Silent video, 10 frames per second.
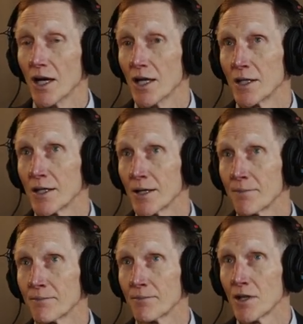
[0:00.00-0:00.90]
and,
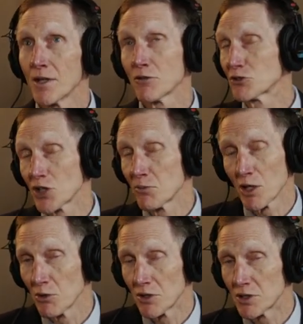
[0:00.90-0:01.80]
um, and that was the same
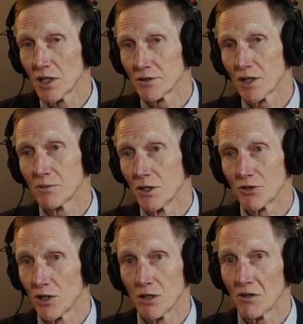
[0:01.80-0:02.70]
thing with the T S A
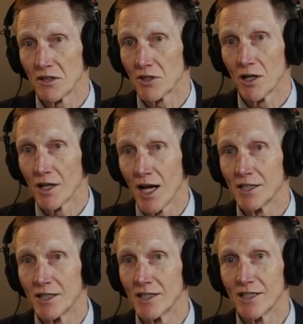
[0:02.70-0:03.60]
administrator. I thought,
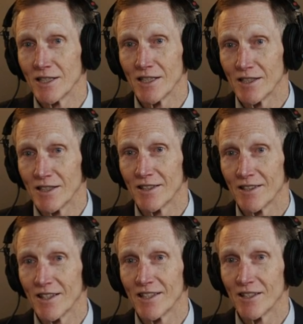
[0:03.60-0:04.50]
I
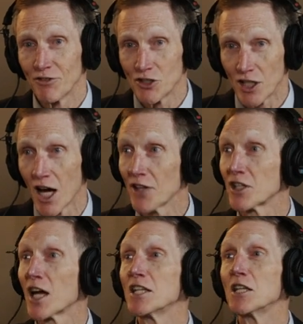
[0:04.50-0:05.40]
if it's a
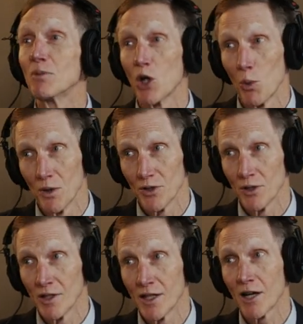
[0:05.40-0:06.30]
God thing, I need to be open
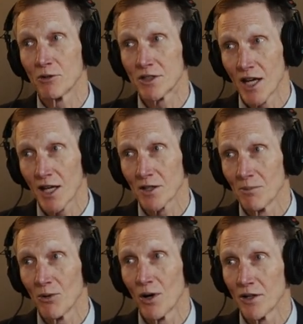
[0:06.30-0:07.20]
to it, and that was
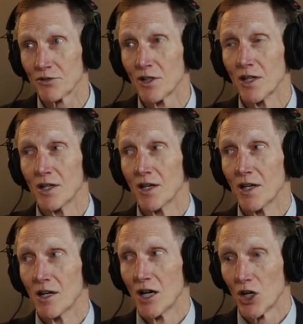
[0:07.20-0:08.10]
Kathy, my wife's,
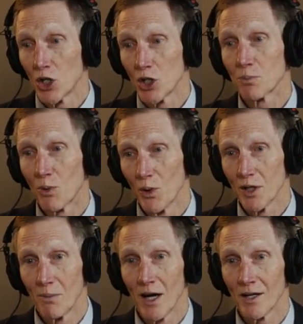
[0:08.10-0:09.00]
her
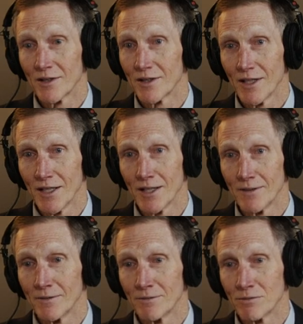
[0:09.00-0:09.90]
point about
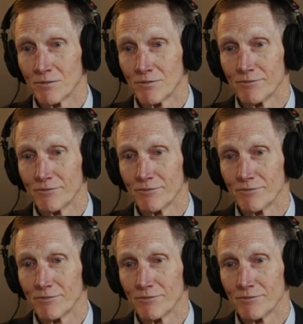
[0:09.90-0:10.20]
um,